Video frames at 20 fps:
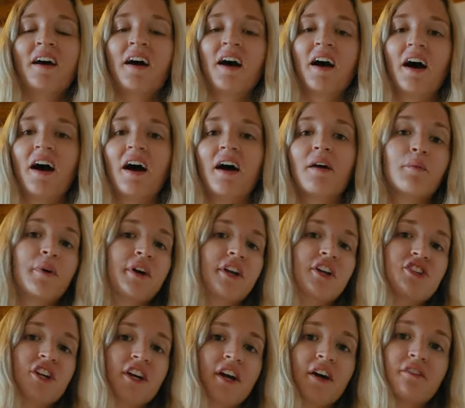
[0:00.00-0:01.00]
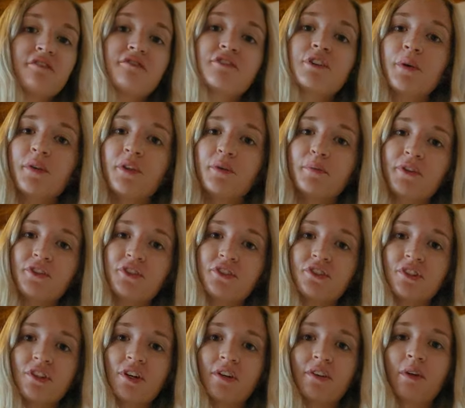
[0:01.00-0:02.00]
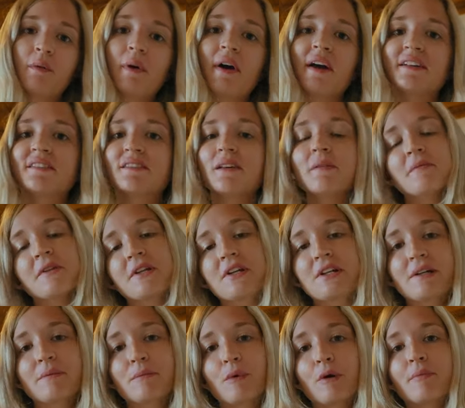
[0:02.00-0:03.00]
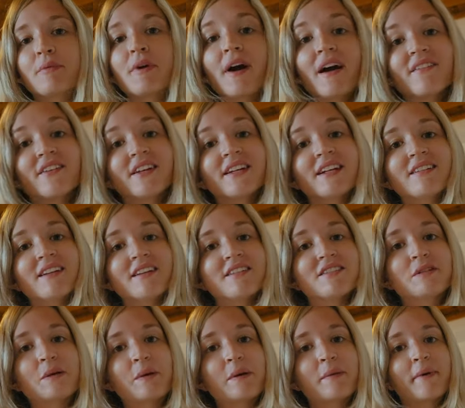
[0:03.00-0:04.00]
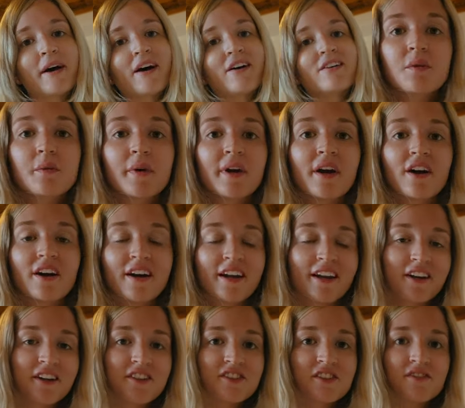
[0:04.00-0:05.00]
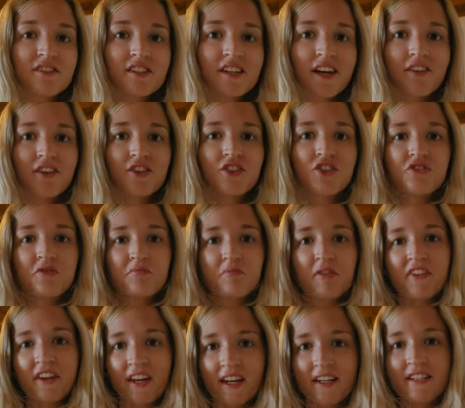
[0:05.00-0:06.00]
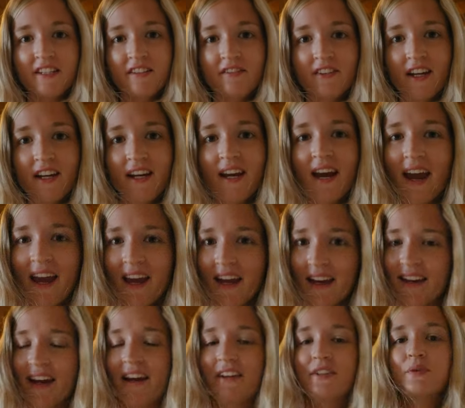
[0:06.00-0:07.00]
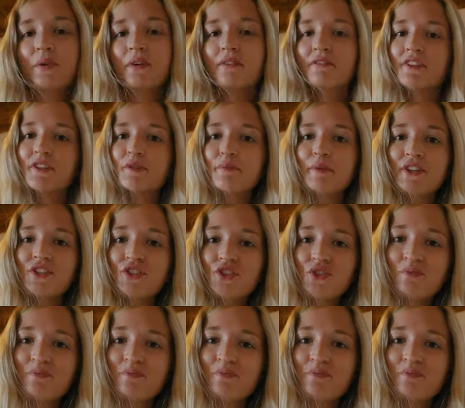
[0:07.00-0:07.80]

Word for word: And we're going to check out a few other beaches along the way, some that are more private and less known about. We are getting our stuff together to jump on the ATV and head to our first beach.